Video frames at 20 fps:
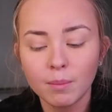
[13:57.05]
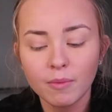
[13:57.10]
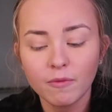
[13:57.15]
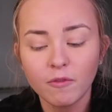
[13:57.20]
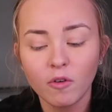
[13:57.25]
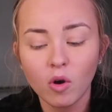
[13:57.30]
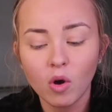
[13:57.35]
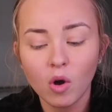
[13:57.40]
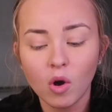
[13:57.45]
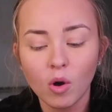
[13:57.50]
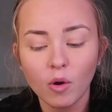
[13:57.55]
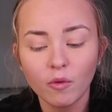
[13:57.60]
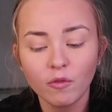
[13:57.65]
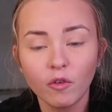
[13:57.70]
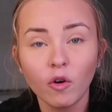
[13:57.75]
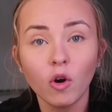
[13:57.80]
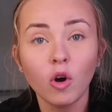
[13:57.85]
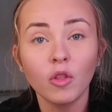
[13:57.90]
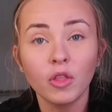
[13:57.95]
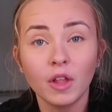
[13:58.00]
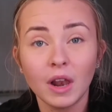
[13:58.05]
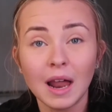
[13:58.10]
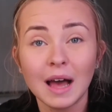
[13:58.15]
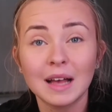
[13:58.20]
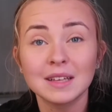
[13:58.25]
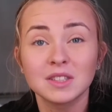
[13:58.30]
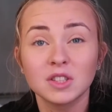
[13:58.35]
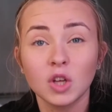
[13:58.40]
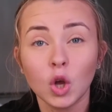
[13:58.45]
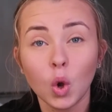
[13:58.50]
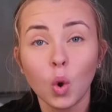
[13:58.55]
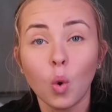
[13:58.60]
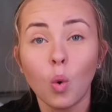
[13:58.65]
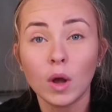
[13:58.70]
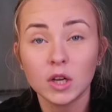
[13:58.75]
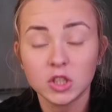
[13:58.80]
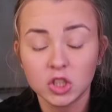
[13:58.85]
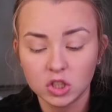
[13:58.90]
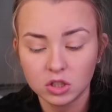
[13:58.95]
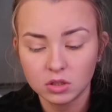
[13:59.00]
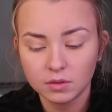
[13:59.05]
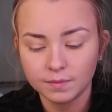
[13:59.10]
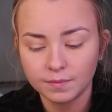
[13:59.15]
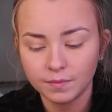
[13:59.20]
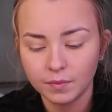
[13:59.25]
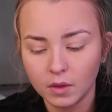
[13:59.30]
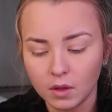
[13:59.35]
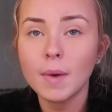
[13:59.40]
for the last question.